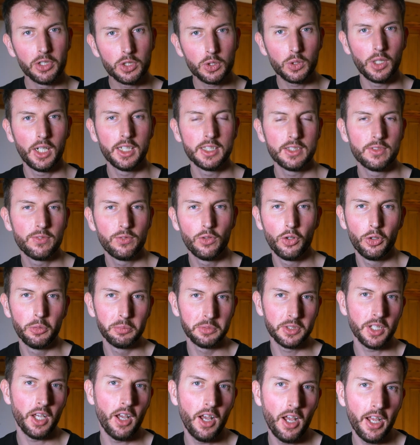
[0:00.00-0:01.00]
the
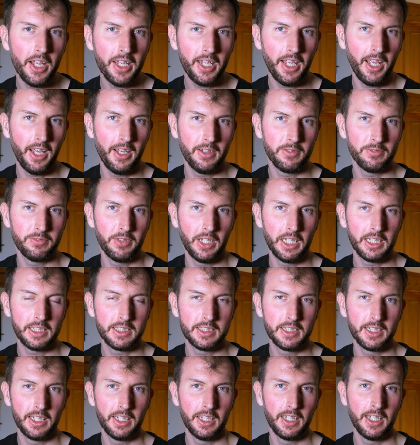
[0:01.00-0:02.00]
transformed i-hat
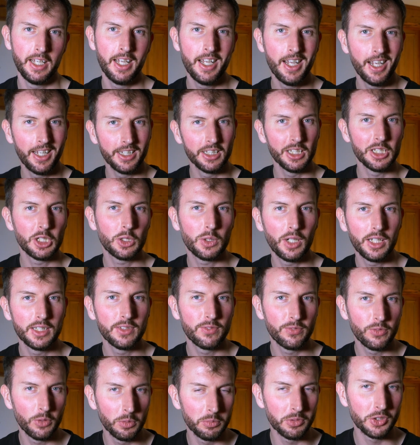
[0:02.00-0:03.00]
vector and the
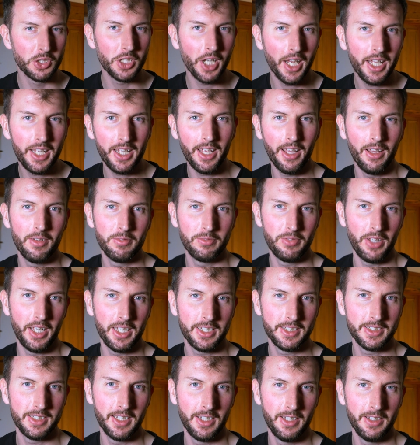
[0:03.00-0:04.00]
transformed j-hat
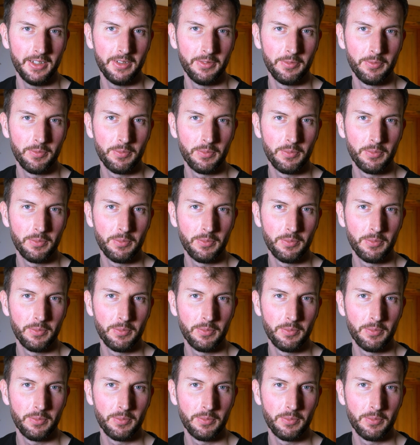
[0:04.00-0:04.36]
vector?